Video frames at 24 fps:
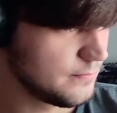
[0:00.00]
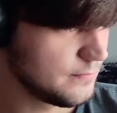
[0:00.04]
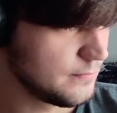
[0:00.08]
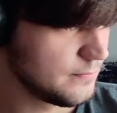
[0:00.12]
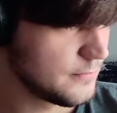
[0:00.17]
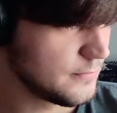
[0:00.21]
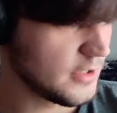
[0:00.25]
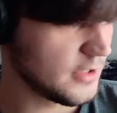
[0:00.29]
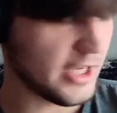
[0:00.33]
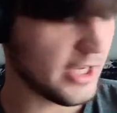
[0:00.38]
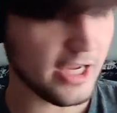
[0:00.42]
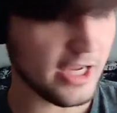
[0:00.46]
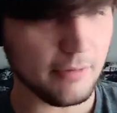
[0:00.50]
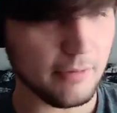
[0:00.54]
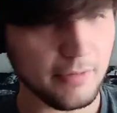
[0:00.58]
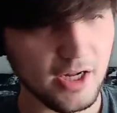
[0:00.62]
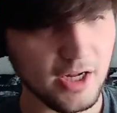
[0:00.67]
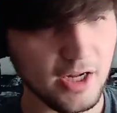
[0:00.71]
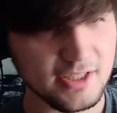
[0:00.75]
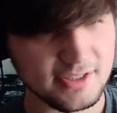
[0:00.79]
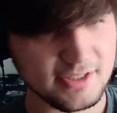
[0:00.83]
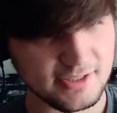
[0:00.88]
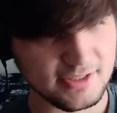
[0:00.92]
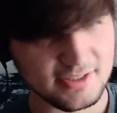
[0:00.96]
Like, I'm not
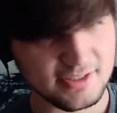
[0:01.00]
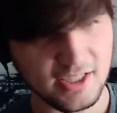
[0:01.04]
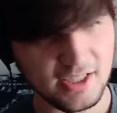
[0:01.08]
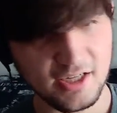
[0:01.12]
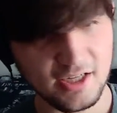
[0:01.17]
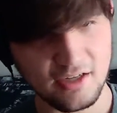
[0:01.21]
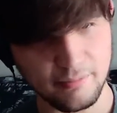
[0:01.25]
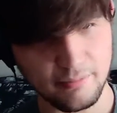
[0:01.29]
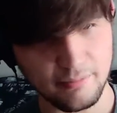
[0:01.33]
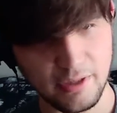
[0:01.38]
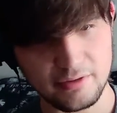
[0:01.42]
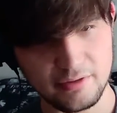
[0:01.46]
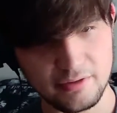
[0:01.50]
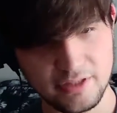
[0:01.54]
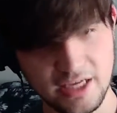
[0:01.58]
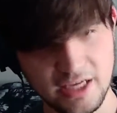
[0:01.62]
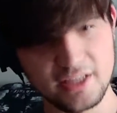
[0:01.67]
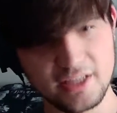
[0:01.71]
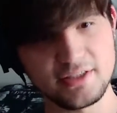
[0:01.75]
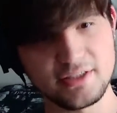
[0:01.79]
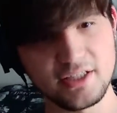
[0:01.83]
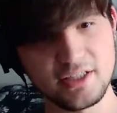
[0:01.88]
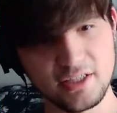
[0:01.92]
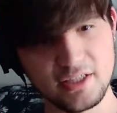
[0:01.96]
as excited about
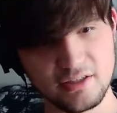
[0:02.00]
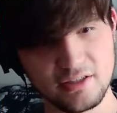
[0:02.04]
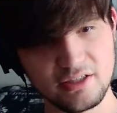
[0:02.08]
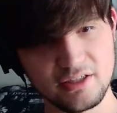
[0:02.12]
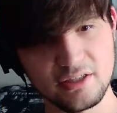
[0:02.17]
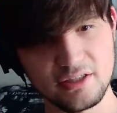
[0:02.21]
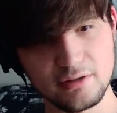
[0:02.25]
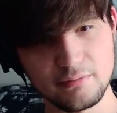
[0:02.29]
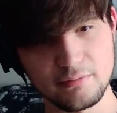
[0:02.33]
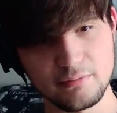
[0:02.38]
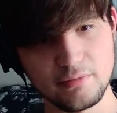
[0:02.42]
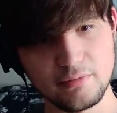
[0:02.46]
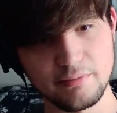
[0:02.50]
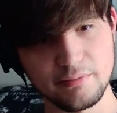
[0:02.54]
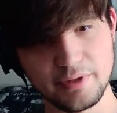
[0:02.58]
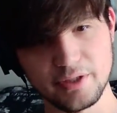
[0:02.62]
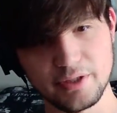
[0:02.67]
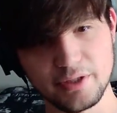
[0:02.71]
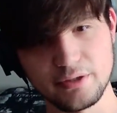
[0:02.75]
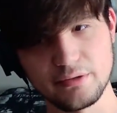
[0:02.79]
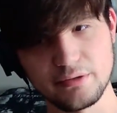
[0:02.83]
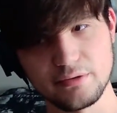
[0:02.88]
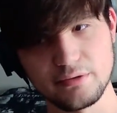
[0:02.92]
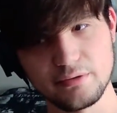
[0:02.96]
that I am
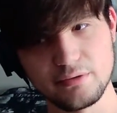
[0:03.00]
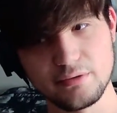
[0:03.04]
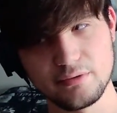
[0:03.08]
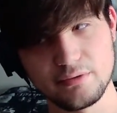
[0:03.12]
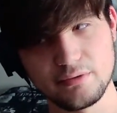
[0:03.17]
about,